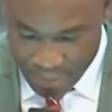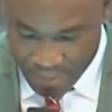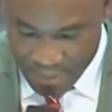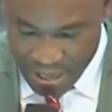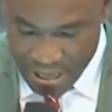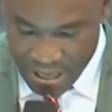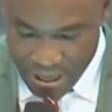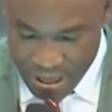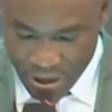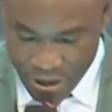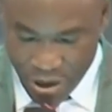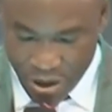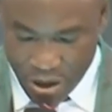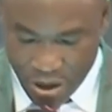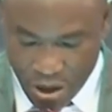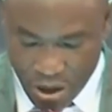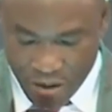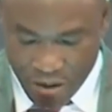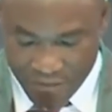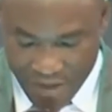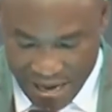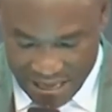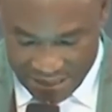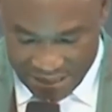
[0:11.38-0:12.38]
I am a new
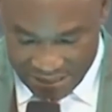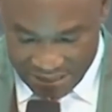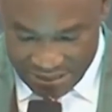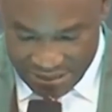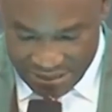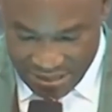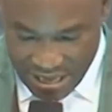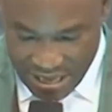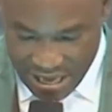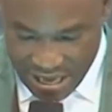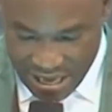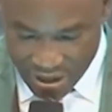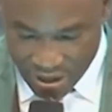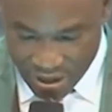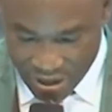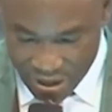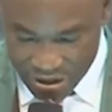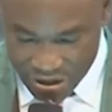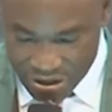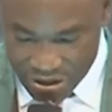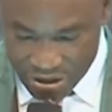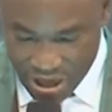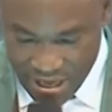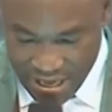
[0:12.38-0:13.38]
convert, and
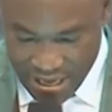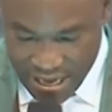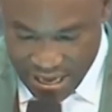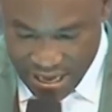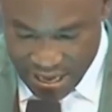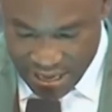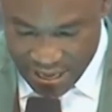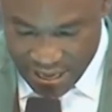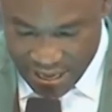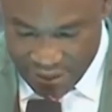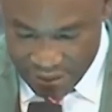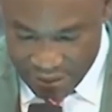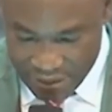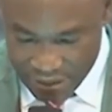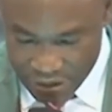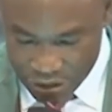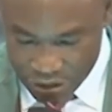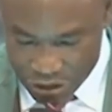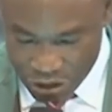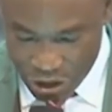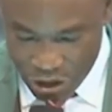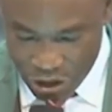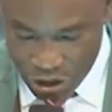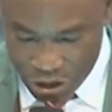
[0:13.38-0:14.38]
on Sunday,
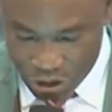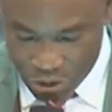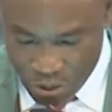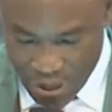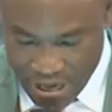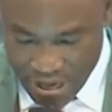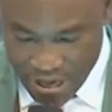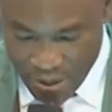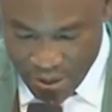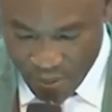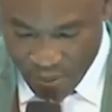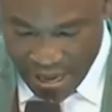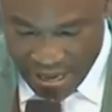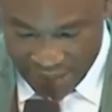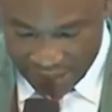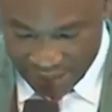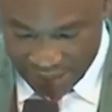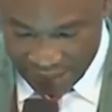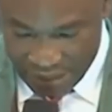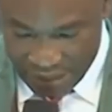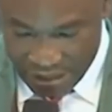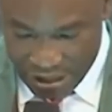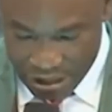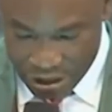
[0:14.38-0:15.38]
June
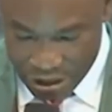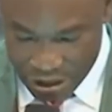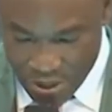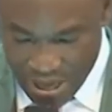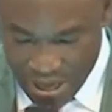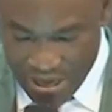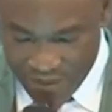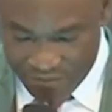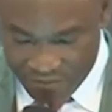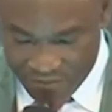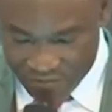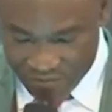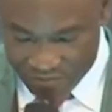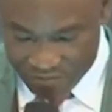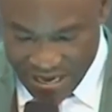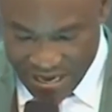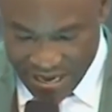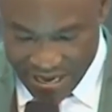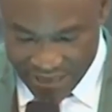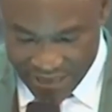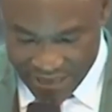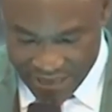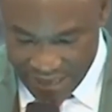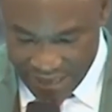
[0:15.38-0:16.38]
21,
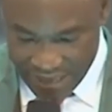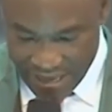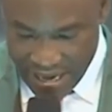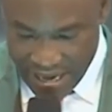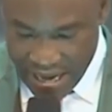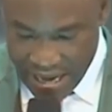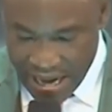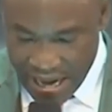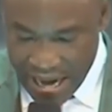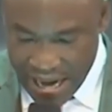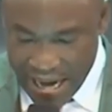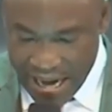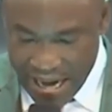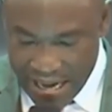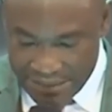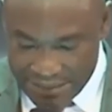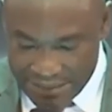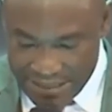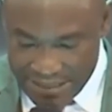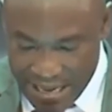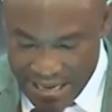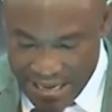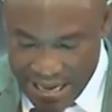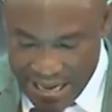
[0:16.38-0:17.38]
2015,
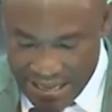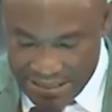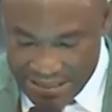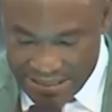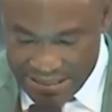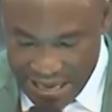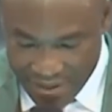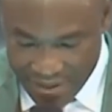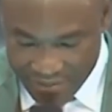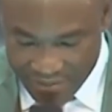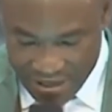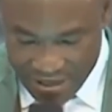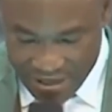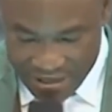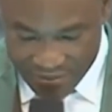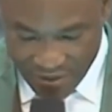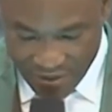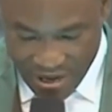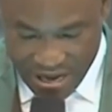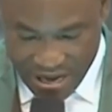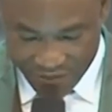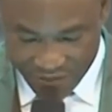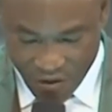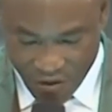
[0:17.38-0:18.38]
I attended
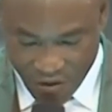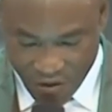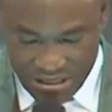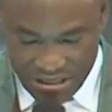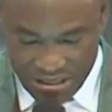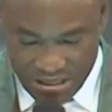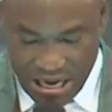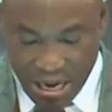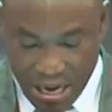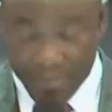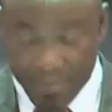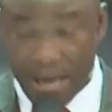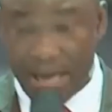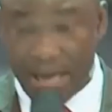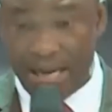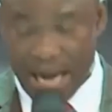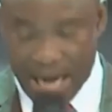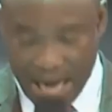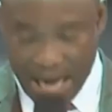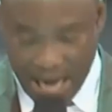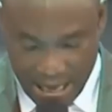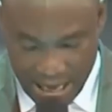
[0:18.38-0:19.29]
service for the first time in